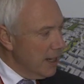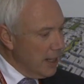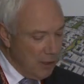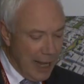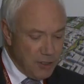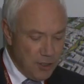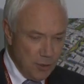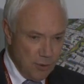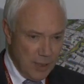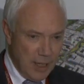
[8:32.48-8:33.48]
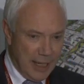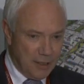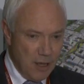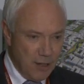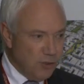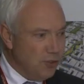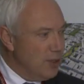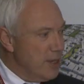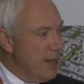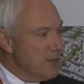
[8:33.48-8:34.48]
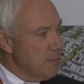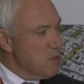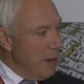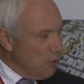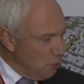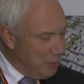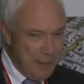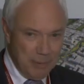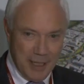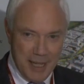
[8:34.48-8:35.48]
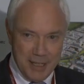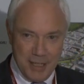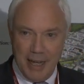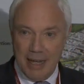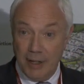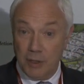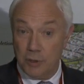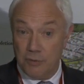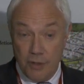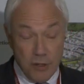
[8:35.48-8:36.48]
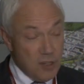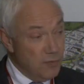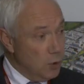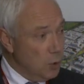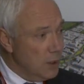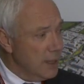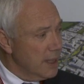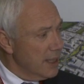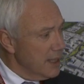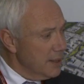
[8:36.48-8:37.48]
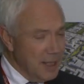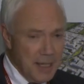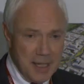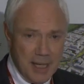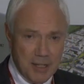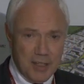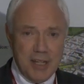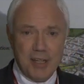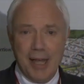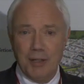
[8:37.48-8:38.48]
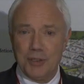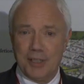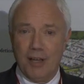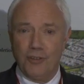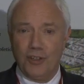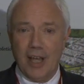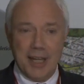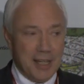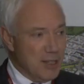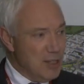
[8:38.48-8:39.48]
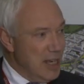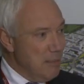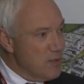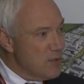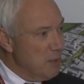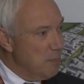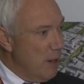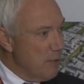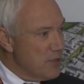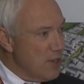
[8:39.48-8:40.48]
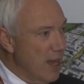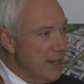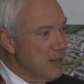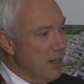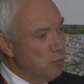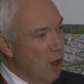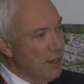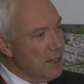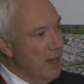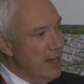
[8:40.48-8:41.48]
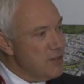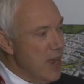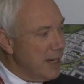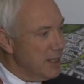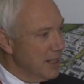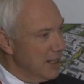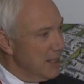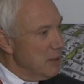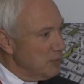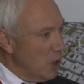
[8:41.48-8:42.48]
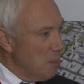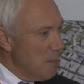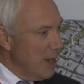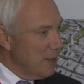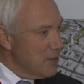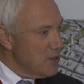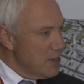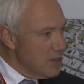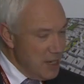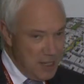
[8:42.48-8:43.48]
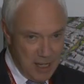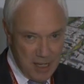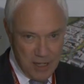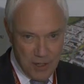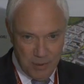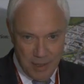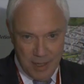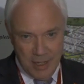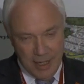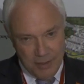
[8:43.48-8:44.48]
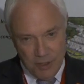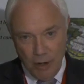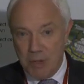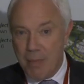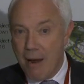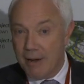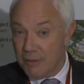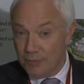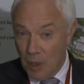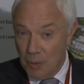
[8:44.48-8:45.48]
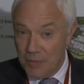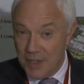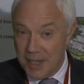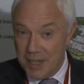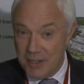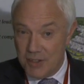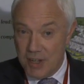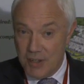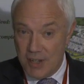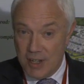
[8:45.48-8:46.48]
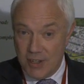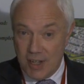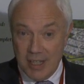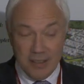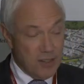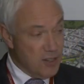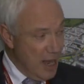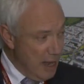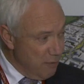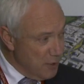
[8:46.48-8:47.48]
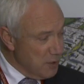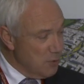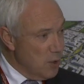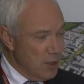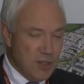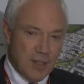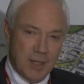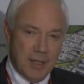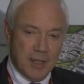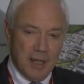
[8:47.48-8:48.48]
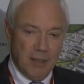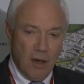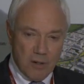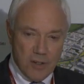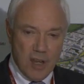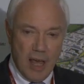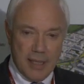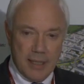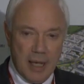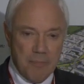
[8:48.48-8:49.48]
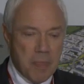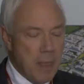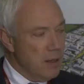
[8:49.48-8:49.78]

And I'd like to acknowledge some special people here today, if I could. First of all, the detailed negotiating teams from both sides, Warwick Isaac from the CCDU and Tony Marriott from the CCC, and the staff that have worked alongside them.